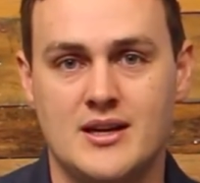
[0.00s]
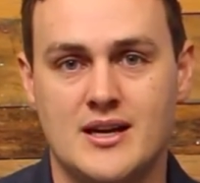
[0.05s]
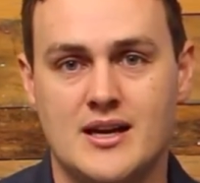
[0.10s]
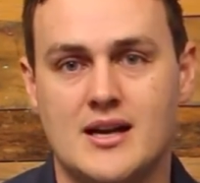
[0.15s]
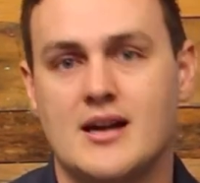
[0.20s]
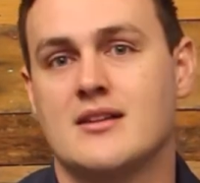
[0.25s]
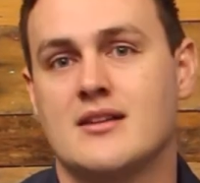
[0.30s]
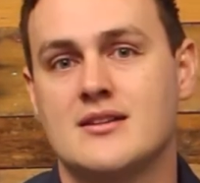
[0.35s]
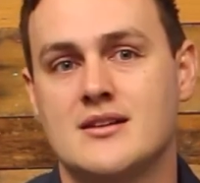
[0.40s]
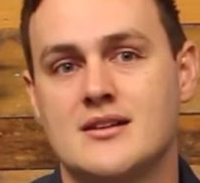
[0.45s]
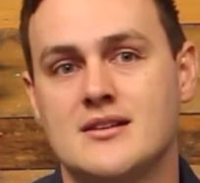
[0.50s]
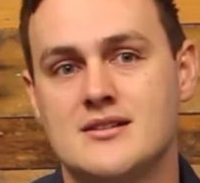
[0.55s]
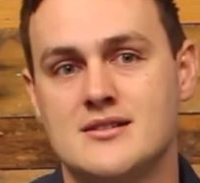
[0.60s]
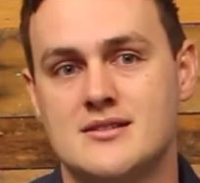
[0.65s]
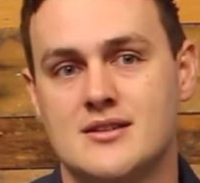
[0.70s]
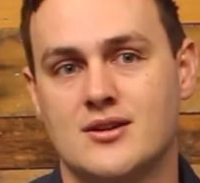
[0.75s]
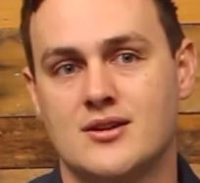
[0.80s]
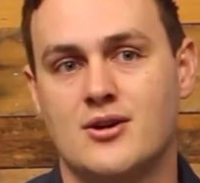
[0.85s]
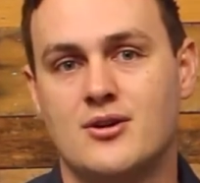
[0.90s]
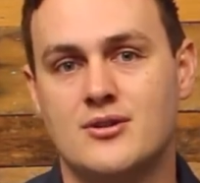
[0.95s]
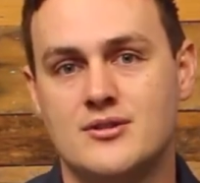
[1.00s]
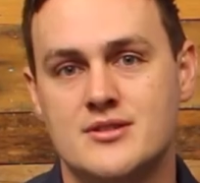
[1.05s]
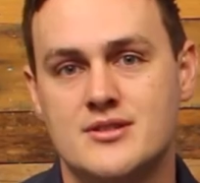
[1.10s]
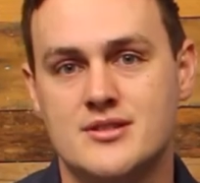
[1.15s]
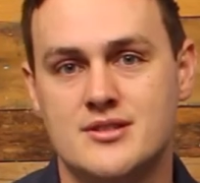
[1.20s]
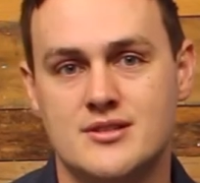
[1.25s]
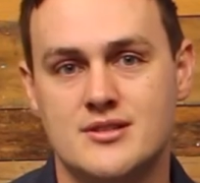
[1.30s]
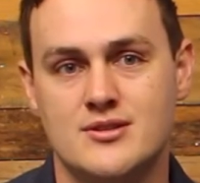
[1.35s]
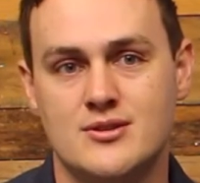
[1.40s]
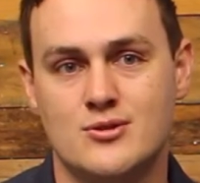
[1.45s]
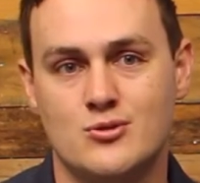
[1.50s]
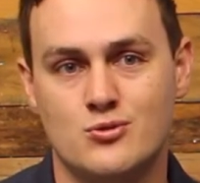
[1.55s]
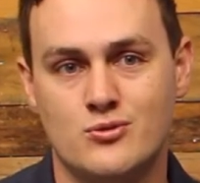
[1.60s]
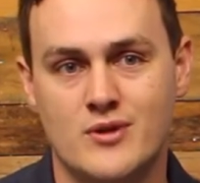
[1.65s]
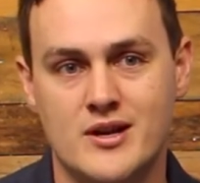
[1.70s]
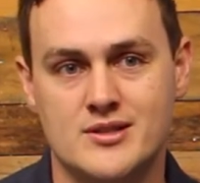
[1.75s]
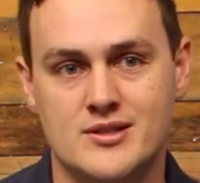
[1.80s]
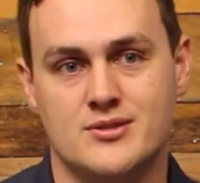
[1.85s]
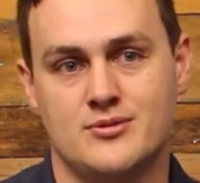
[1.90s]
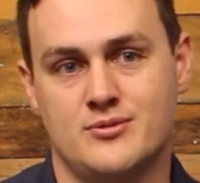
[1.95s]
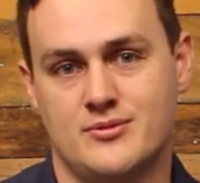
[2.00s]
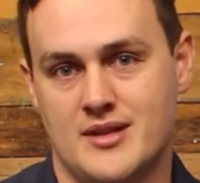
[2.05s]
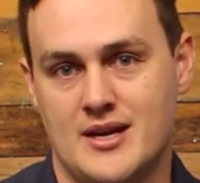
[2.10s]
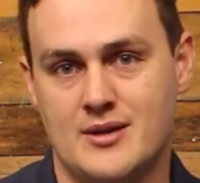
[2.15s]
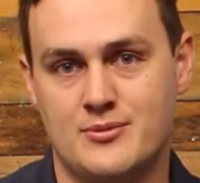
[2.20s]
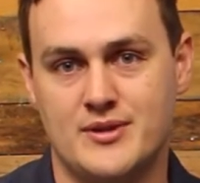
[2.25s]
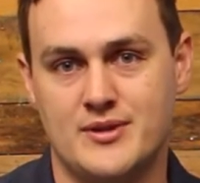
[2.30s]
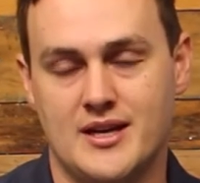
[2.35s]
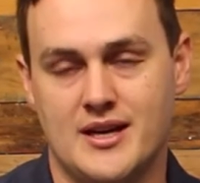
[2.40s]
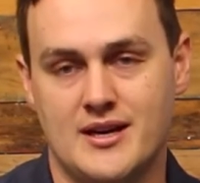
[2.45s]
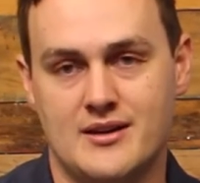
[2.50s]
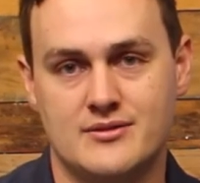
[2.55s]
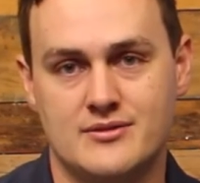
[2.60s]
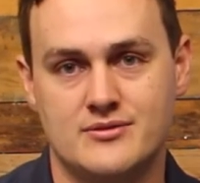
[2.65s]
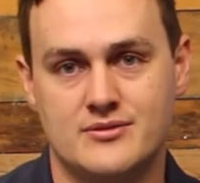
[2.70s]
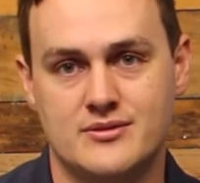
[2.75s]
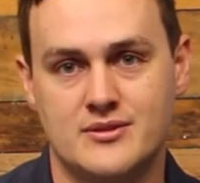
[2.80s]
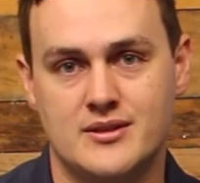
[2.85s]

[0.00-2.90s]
And I think it is a constant wrestle that we have.